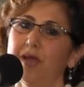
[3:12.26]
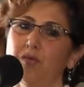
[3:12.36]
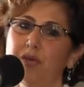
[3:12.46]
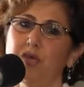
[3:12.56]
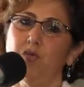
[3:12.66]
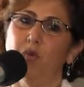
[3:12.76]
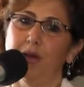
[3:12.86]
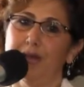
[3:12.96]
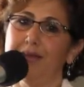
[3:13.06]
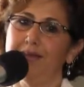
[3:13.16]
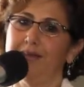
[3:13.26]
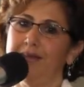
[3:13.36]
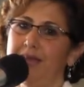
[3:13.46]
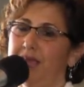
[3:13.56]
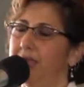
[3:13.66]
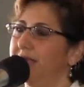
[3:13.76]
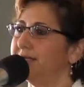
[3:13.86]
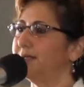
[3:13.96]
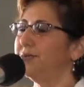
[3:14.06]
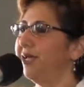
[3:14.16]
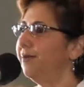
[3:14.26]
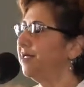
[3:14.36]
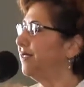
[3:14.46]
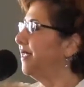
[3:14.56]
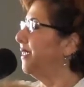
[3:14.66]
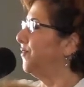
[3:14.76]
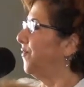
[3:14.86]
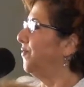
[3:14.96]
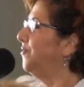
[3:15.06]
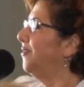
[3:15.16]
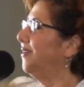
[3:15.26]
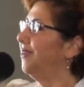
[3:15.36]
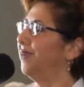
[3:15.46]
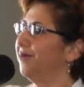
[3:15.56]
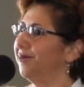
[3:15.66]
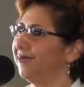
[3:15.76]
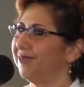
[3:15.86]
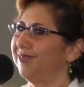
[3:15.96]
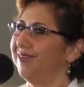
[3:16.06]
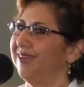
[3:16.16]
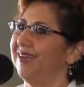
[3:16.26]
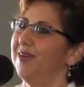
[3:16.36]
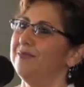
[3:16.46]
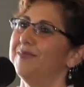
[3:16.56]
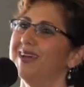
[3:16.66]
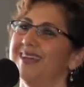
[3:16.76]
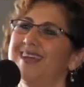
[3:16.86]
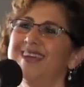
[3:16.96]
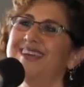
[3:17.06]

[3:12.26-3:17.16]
right when you want it. Sometimes it takes 15 years. But